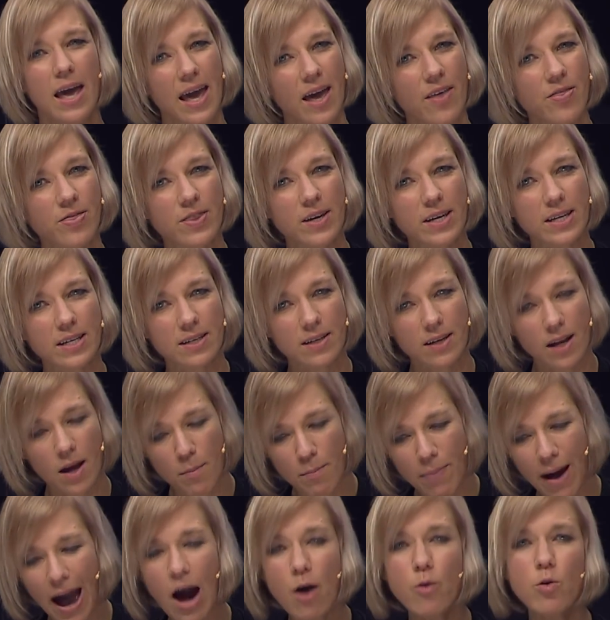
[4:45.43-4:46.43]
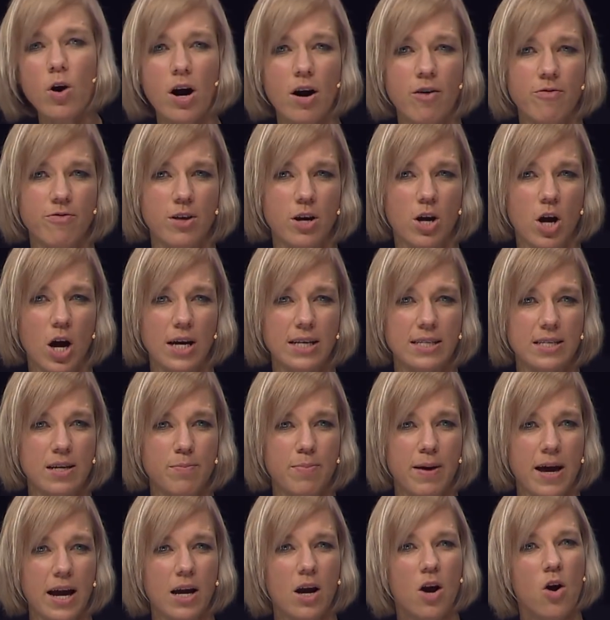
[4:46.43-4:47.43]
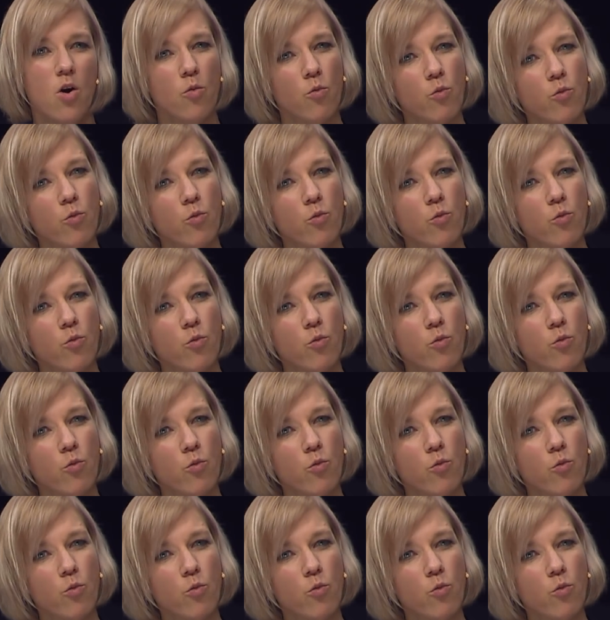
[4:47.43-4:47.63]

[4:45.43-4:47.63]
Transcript: And the power of the Content Pack